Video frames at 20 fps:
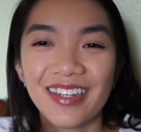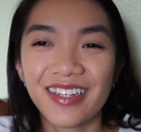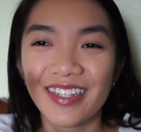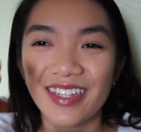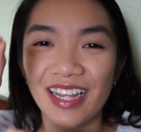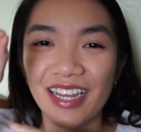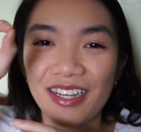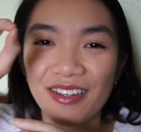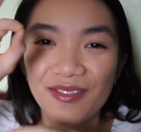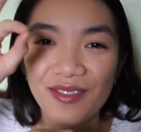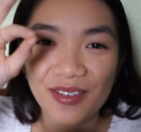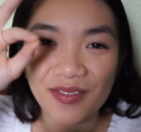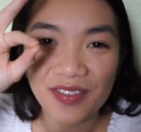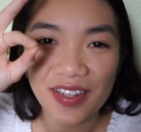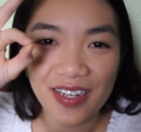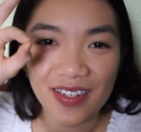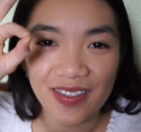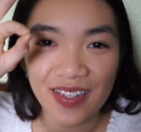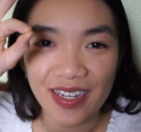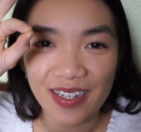like with
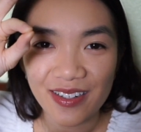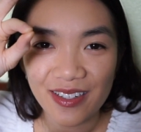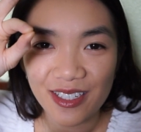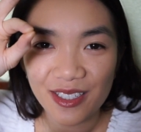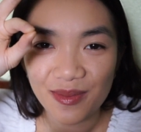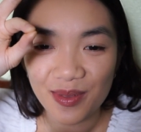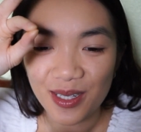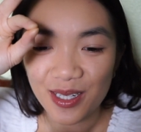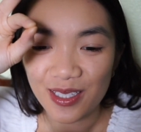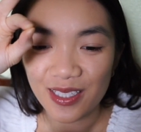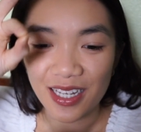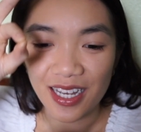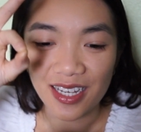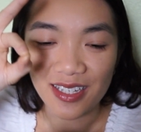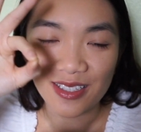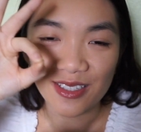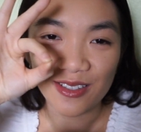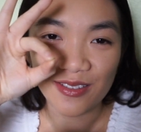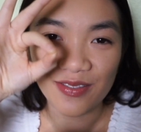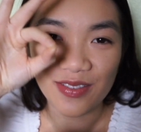their letters because it
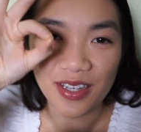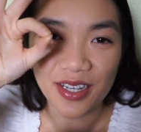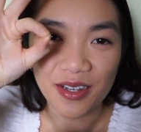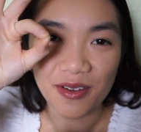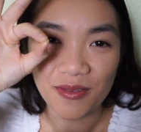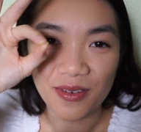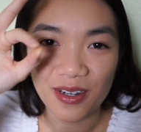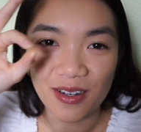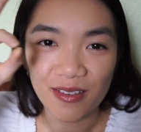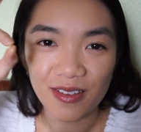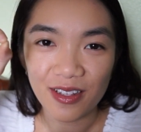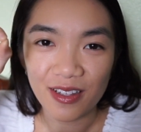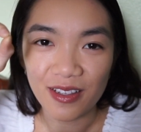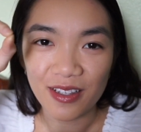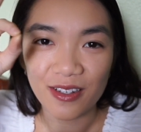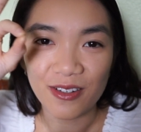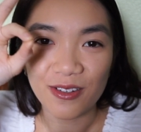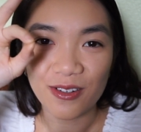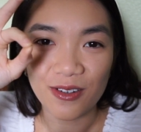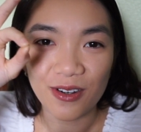has to fit in one of the
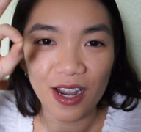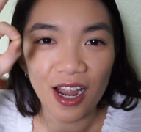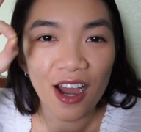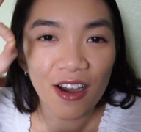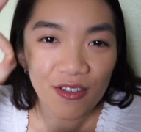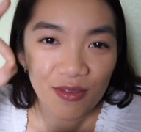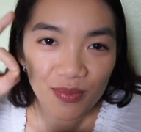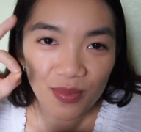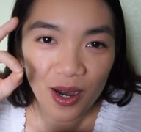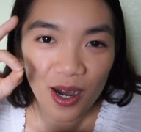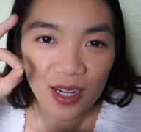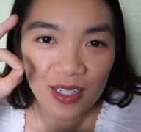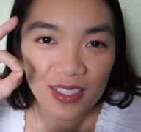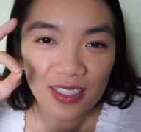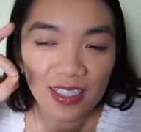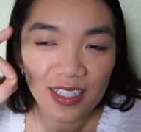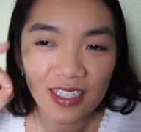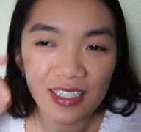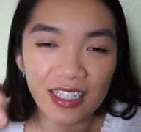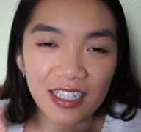little graph
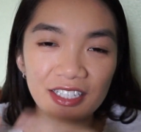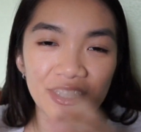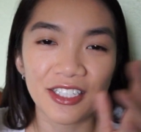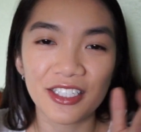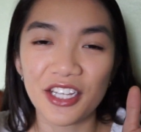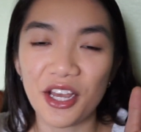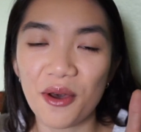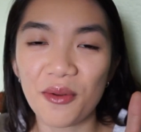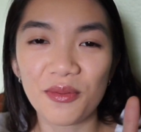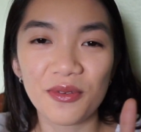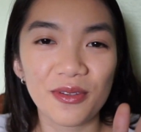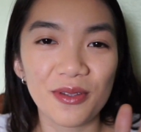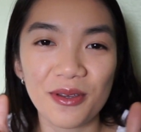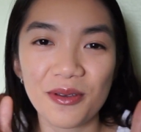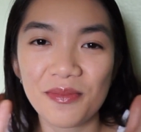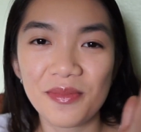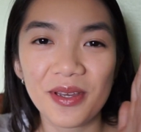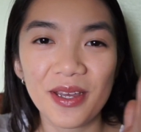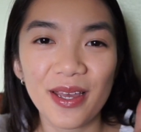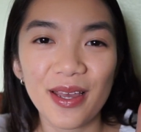boxes and just helps
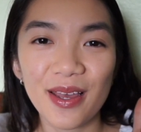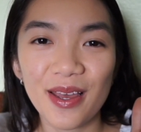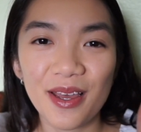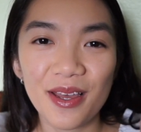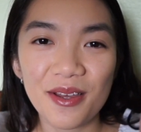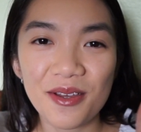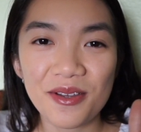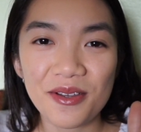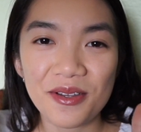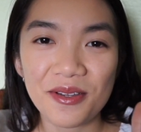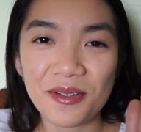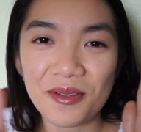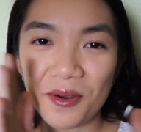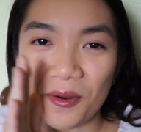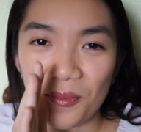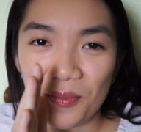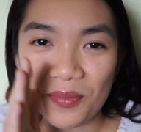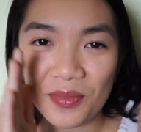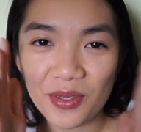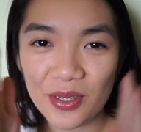them
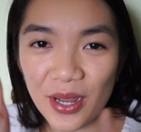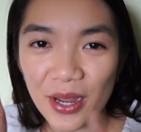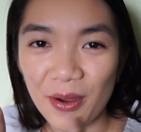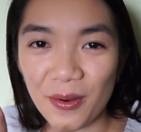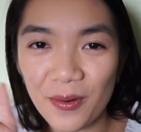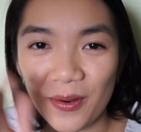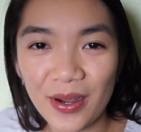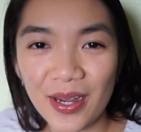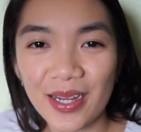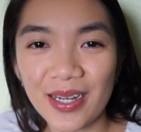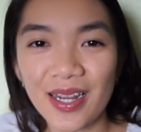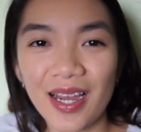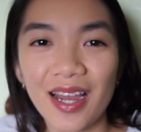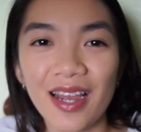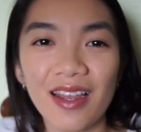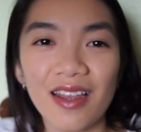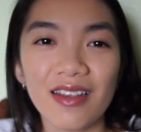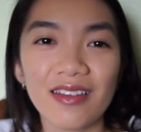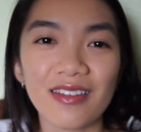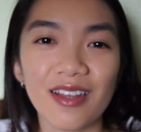stay
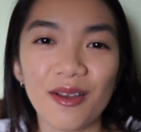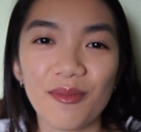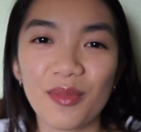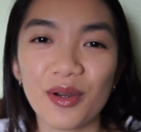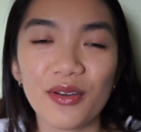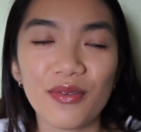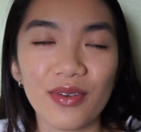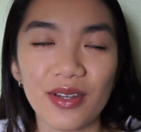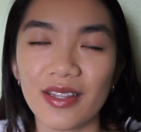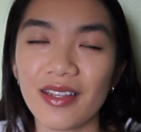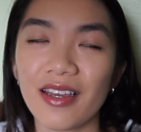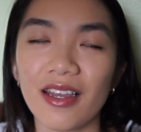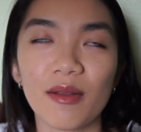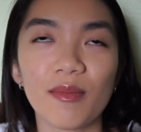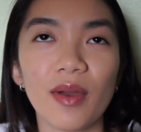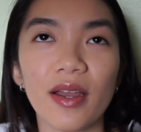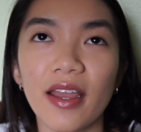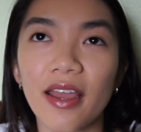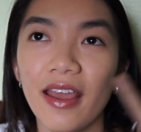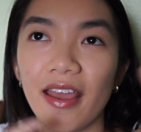organized. But really in
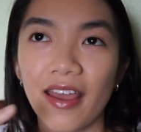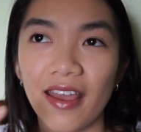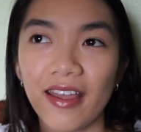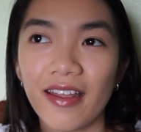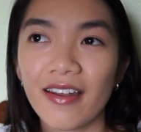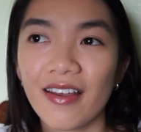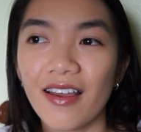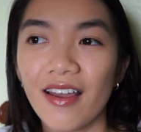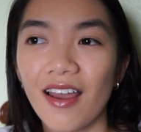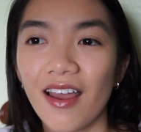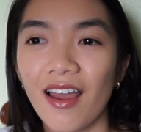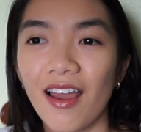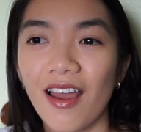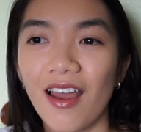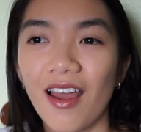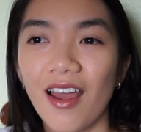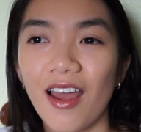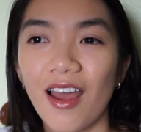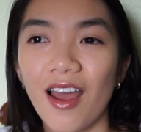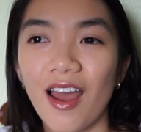my head
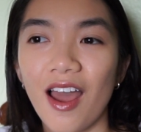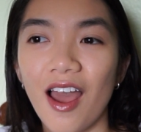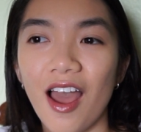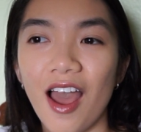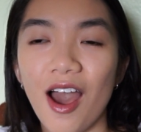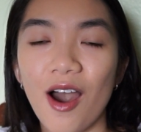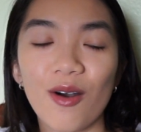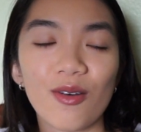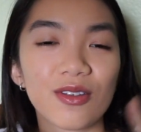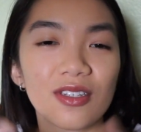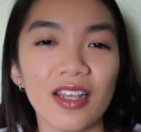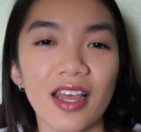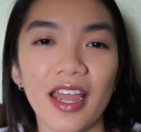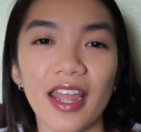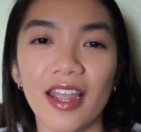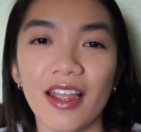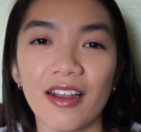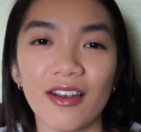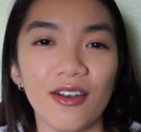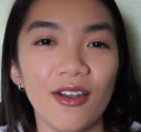I was
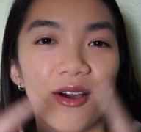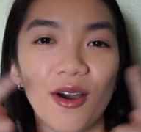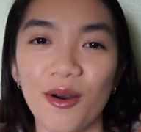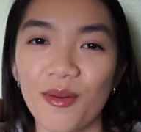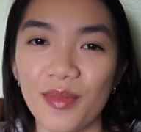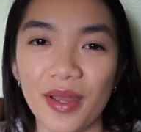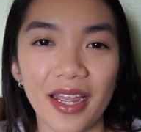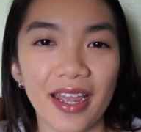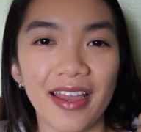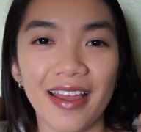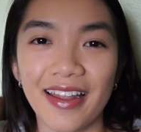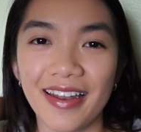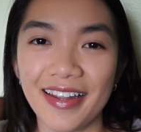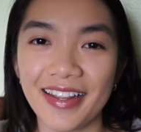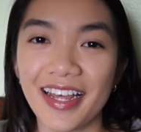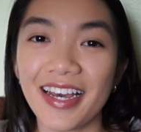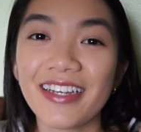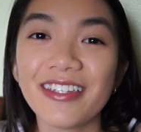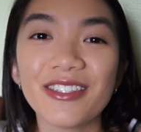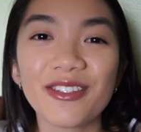like, no man,
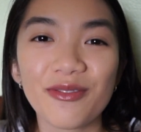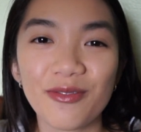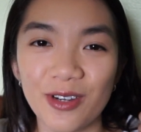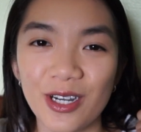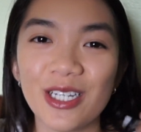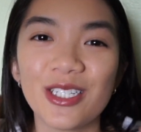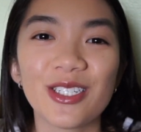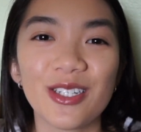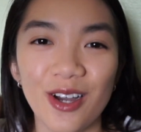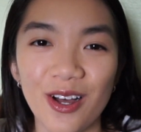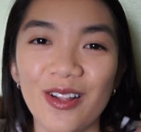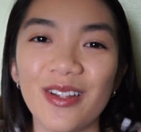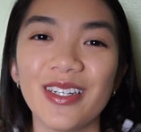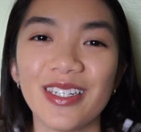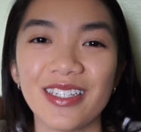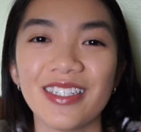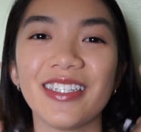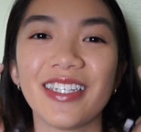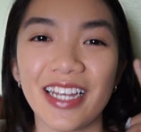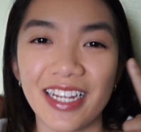that's French
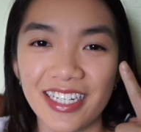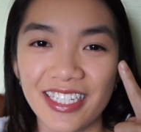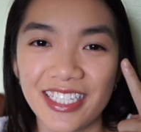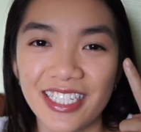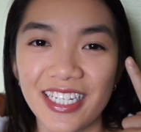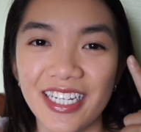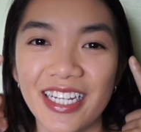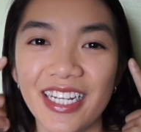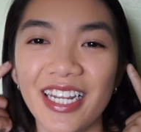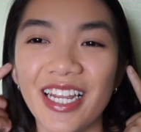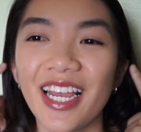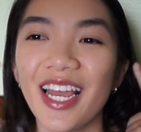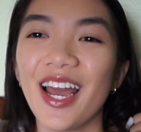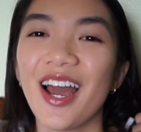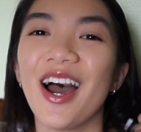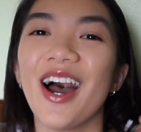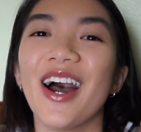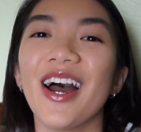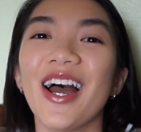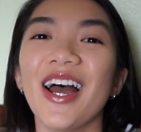colonization.
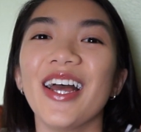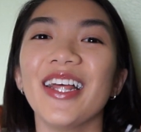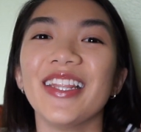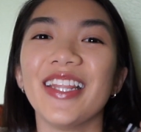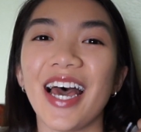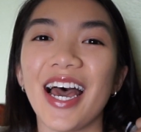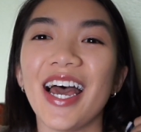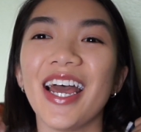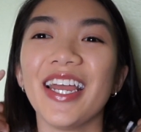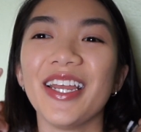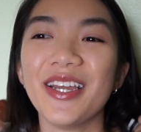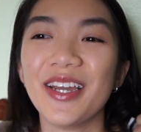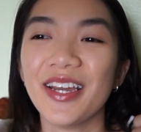That